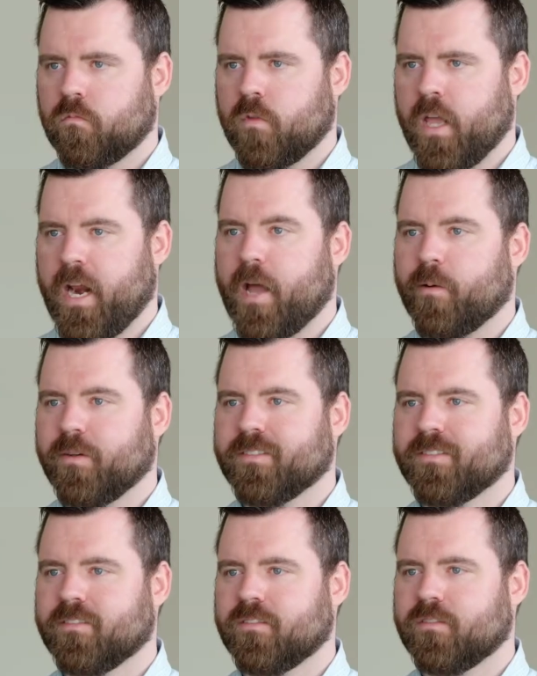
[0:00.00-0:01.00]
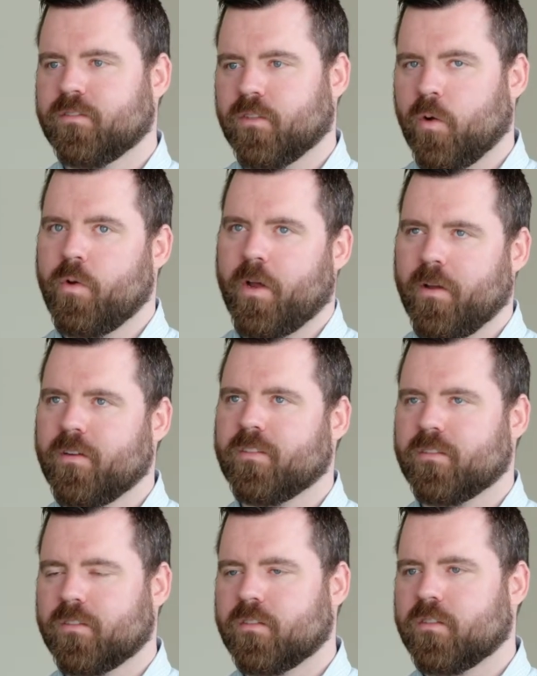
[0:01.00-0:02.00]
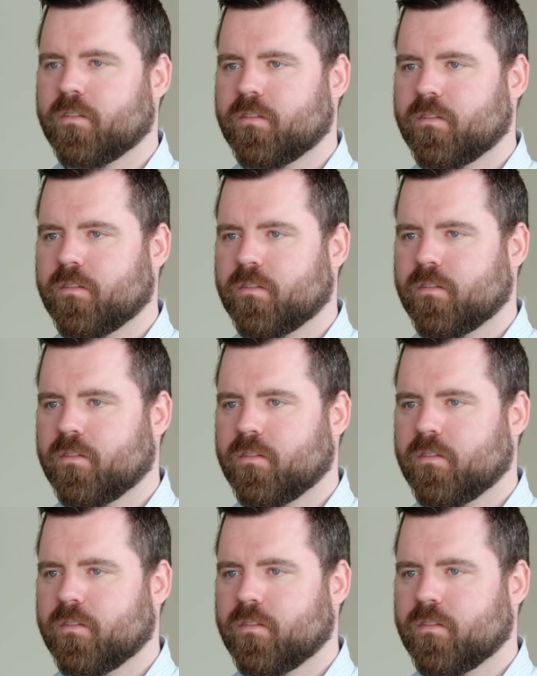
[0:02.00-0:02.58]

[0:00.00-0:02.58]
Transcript: get out, get out okay. with, with as much money as they